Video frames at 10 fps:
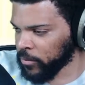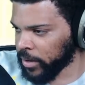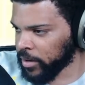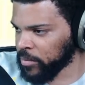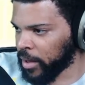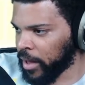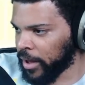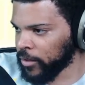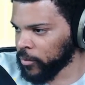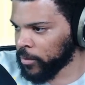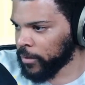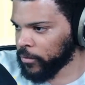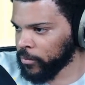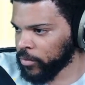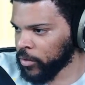recognize my eyes or
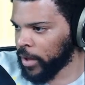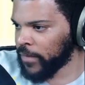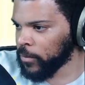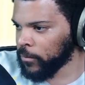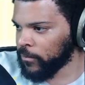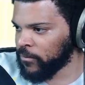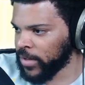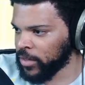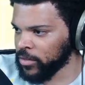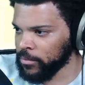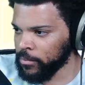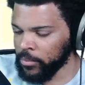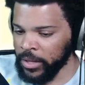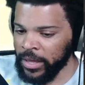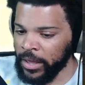whatever, so I have to fix it.
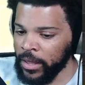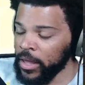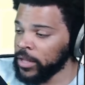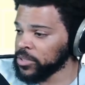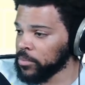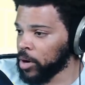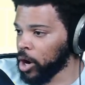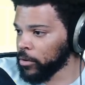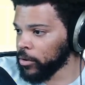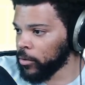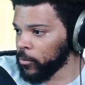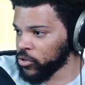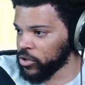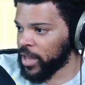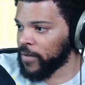But yeah, tomorrow we
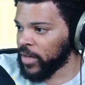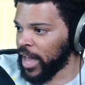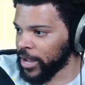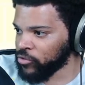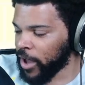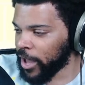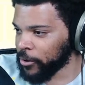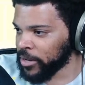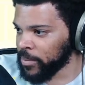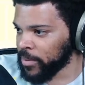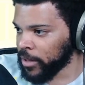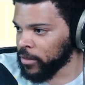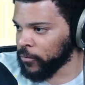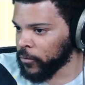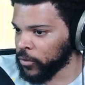should have eye tracker
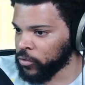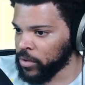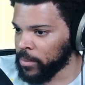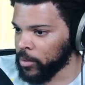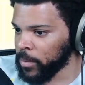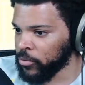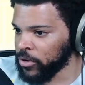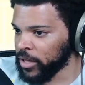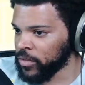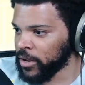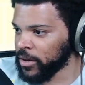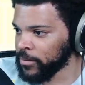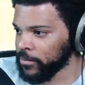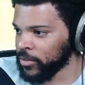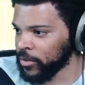gimmicks for the stream. They'll be pretty
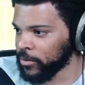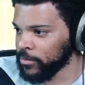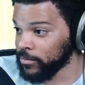exciting. So,